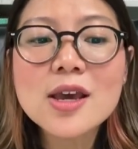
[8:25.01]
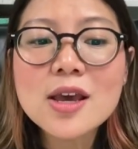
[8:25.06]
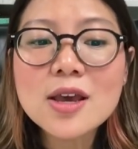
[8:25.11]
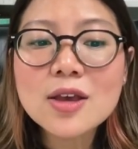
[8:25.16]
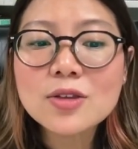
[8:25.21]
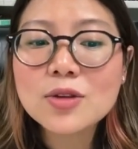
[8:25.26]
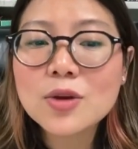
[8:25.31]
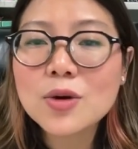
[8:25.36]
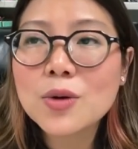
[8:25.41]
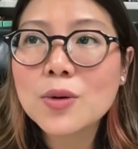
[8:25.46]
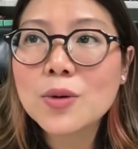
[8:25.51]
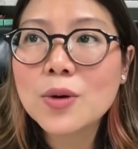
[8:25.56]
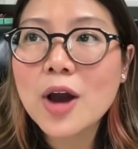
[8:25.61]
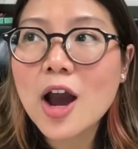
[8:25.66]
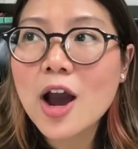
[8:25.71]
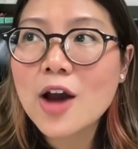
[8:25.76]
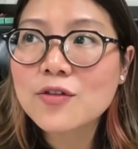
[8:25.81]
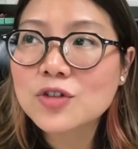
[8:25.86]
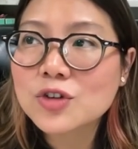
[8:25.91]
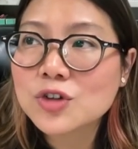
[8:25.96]
So
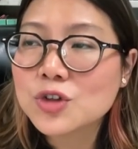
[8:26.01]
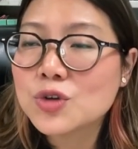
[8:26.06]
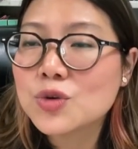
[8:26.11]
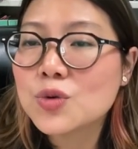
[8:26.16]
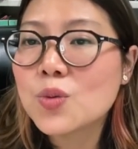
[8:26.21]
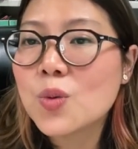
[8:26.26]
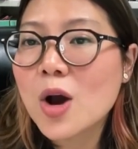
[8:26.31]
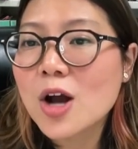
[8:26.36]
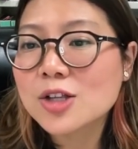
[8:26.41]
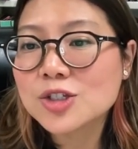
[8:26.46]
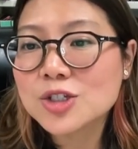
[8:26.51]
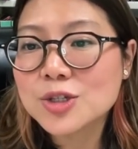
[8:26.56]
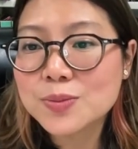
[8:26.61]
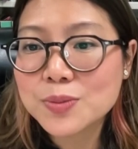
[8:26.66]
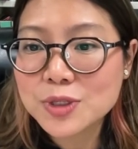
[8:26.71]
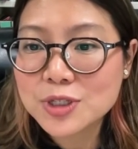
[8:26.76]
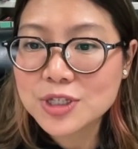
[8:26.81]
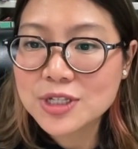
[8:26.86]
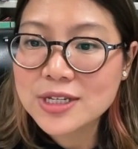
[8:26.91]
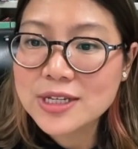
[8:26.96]
after you watch a
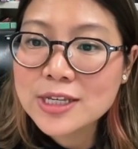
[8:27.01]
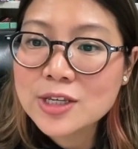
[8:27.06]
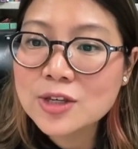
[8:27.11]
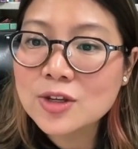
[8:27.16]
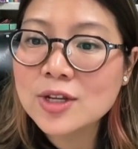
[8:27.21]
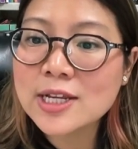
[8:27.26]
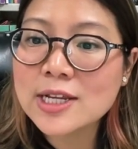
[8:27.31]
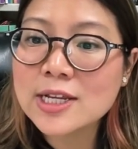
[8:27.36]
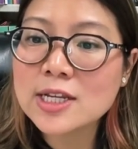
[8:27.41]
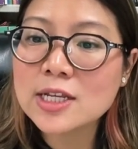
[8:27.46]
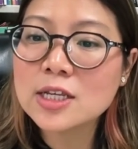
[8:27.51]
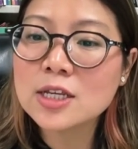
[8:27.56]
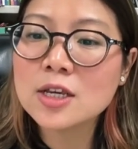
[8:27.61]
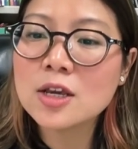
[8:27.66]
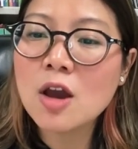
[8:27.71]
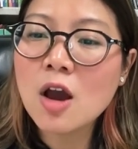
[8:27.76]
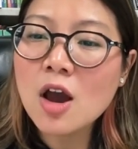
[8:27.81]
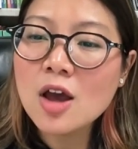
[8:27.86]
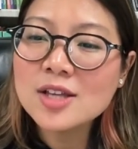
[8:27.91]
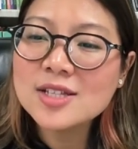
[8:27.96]

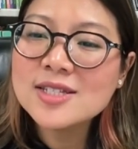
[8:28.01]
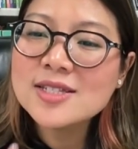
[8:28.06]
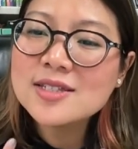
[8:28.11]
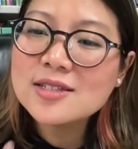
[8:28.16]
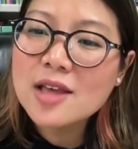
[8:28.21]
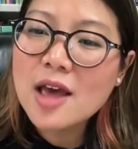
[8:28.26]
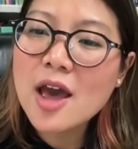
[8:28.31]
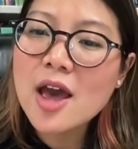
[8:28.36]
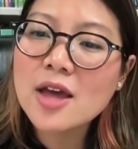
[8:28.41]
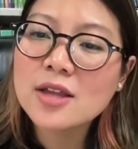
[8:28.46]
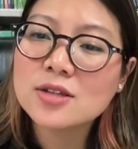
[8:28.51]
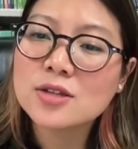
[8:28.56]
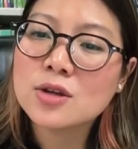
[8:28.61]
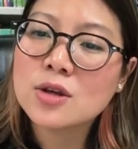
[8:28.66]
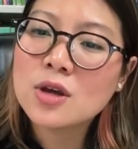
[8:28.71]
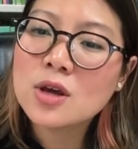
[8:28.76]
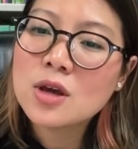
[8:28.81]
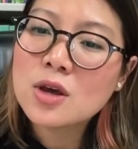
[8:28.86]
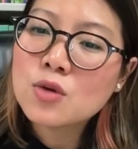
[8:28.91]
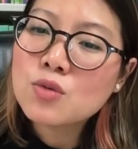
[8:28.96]
particularly sad
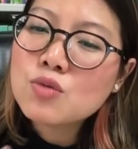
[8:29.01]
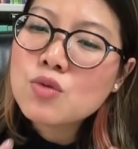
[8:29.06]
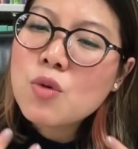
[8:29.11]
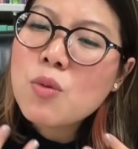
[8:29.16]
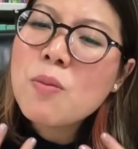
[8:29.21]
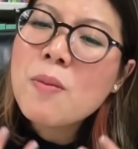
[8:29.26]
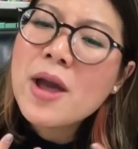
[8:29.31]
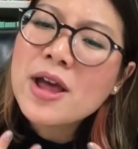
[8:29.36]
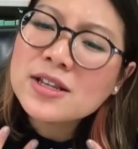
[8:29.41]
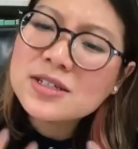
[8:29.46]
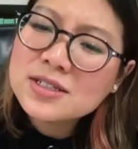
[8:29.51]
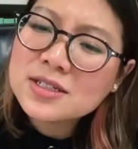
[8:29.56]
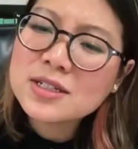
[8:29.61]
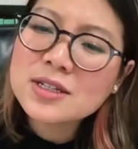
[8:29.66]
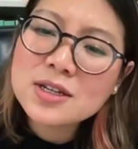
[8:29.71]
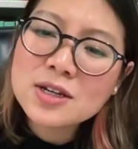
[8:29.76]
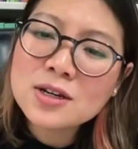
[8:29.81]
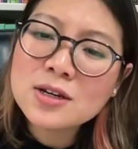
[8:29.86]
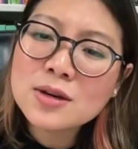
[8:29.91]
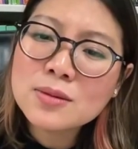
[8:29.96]

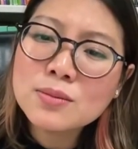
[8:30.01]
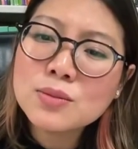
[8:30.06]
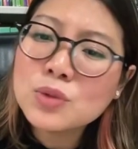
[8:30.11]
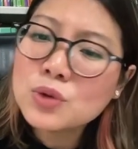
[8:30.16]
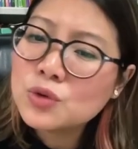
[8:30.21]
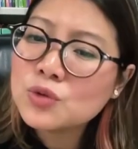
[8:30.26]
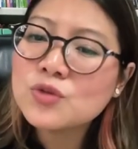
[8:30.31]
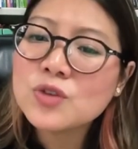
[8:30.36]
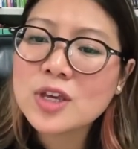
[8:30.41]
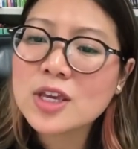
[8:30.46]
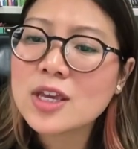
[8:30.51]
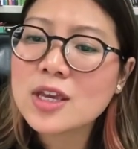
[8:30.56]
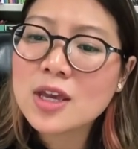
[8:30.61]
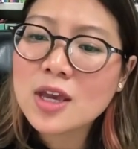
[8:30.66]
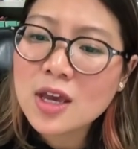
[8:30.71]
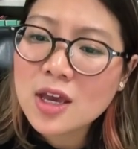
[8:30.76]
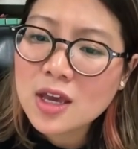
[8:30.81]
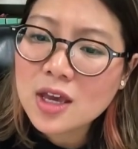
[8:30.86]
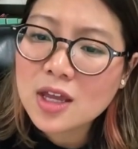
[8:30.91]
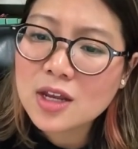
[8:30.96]
romantic movie,
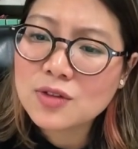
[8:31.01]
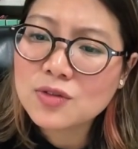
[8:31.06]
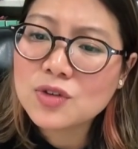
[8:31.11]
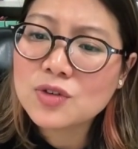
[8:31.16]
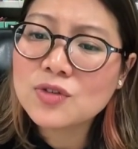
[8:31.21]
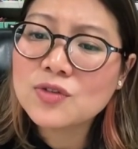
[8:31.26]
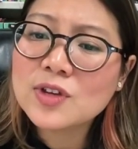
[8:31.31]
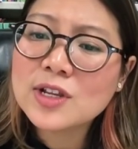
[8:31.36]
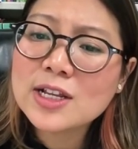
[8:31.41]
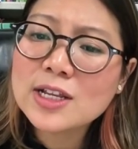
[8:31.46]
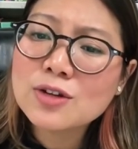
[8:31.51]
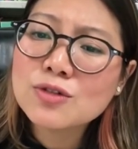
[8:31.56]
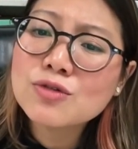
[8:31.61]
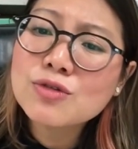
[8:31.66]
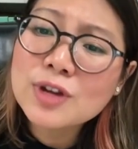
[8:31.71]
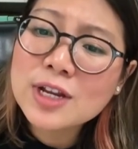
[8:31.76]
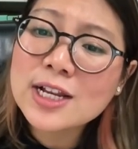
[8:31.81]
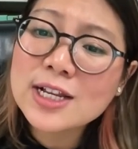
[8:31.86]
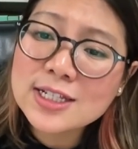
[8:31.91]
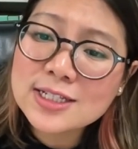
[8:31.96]
and if you're feeling
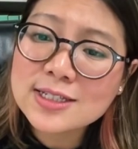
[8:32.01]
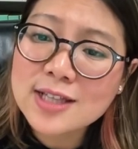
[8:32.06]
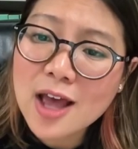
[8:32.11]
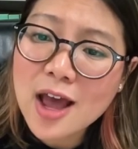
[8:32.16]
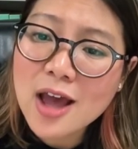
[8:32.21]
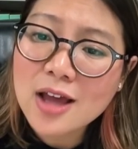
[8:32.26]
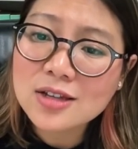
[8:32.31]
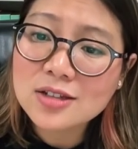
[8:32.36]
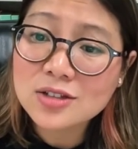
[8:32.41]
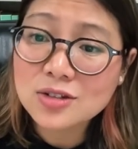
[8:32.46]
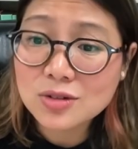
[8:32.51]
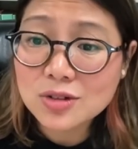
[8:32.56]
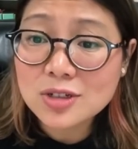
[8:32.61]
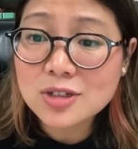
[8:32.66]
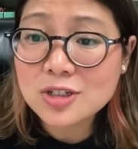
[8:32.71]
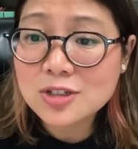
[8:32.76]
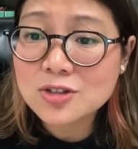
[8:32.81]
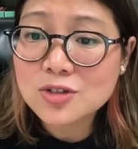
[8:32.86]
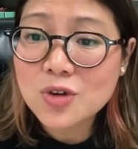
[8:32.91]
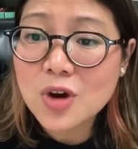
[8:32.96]
really sad, you can
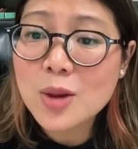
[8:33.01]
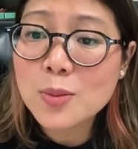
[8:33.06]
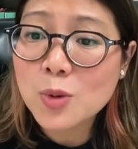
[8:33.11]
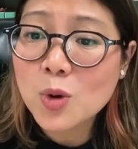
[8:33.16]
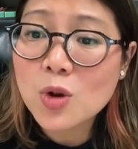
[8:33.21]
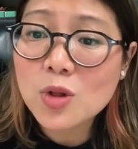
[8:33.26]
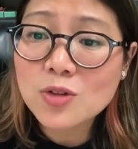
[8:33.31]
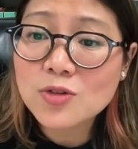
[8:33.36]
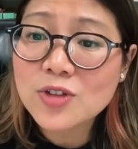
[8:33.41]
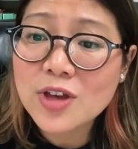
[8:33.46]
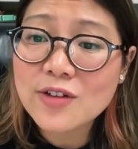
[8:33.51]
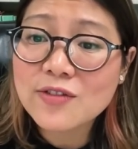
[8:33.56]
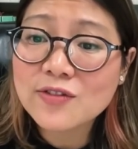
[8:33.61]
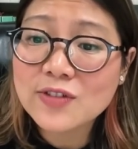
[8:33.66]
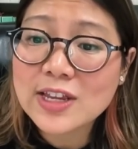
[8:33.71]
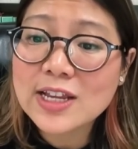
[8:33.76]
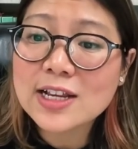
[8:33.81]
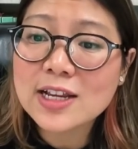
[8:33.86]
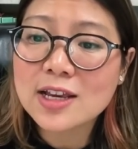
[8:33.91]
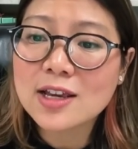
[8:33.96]
describe all of that
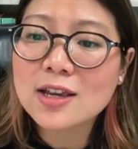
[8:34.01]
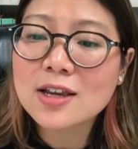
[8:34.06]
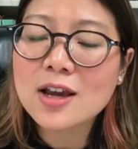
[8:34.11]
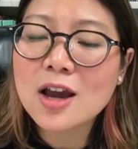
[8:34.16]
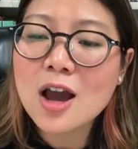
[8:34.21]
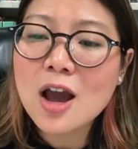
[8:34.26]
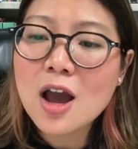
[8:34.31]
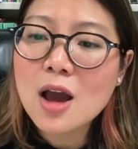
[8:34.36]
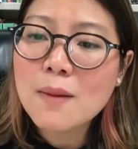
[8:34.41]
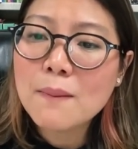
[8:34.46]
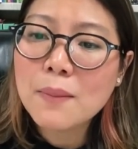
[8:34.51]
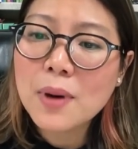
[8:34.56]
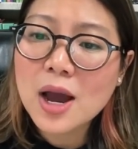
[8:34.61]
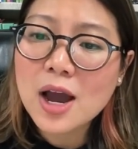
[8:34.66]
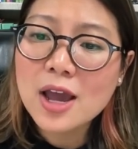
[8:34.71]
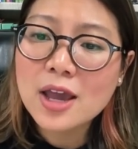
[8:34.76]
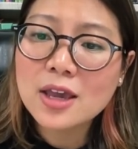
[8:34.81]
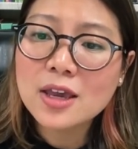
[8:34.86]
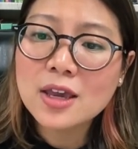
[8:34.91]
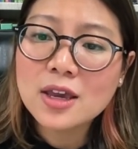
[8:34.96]
feeling
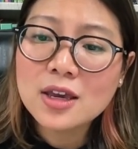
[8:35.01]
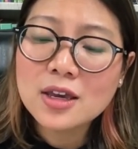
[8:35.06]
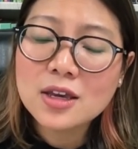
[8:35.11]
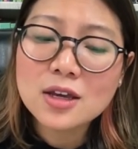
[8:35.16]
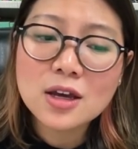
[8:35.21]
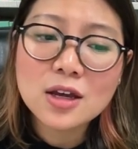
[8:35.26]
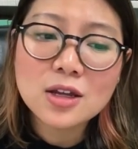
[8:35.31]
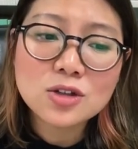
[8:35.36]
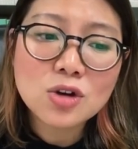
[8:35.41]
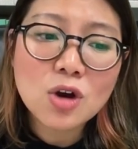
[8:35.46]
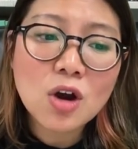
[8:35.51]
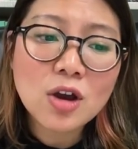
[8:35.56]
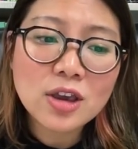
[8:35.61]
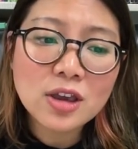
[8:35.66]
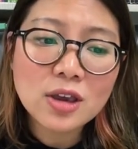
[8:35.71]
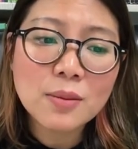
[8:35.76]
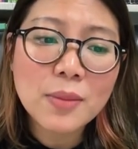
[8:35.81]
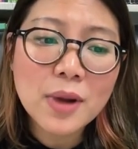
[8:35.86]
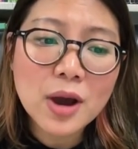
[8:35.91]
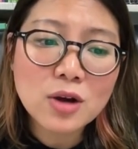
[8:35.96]
by
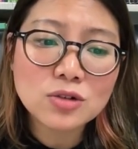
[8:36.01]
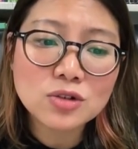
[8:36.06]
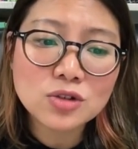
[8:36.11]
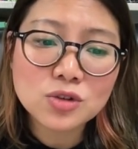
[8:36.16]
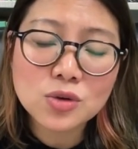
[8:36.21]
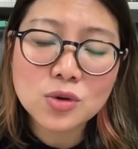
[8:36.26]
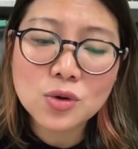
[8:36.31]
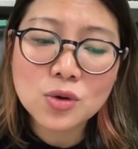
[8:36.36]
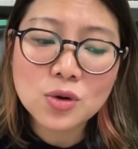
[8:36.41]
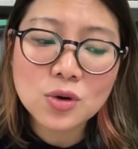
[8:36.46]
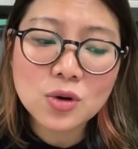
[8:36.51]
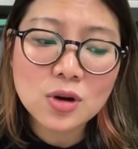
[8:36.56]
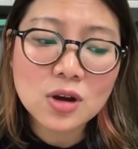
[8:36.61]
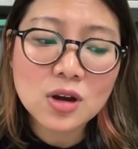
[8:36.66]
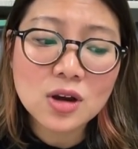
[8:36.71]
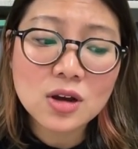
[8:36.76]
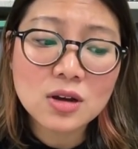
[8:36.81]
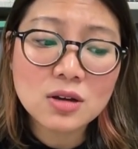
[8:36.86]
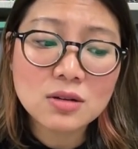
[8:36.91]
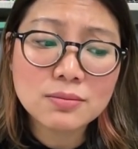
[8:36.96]
talking about
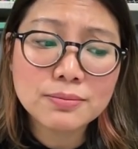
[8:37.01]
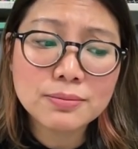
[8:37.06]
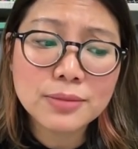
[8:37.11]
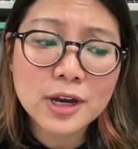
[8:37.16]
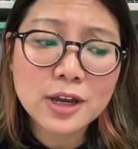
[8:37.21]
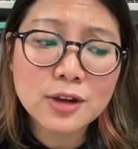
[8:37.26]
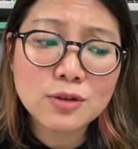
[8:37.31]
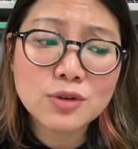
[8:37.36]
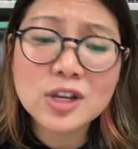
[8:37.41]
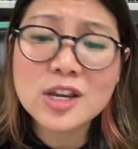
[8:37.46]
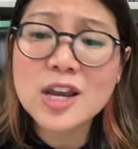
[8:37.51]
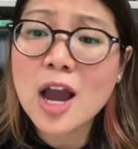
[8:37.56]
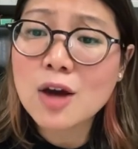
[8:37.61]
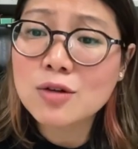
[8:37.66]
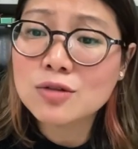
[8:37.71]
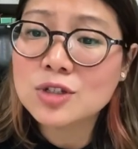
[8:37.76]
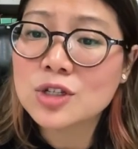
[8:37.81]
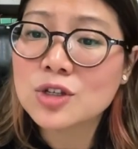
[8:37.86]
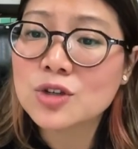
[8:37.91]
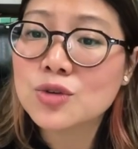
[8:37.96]
by
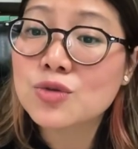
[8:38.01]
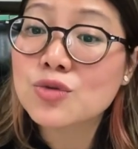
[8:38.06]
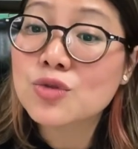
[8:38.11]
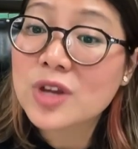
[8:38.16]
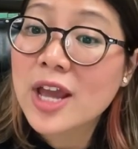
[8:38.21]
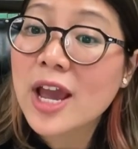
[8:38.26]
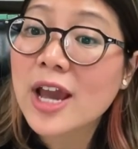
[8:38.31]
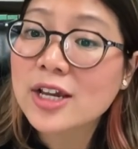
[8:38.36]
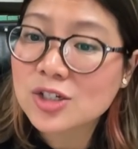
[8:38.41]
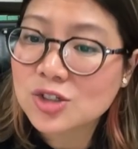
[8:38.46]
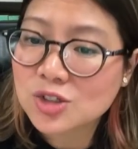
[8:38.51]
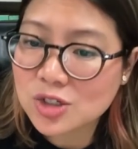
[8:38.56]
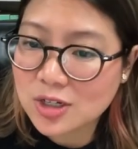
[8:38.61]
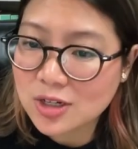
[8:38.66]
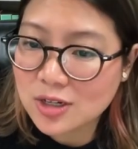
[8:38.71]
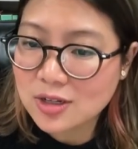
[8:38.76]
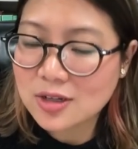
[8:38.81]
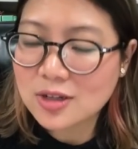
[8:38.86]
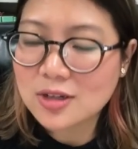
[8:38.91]
recounting your reaction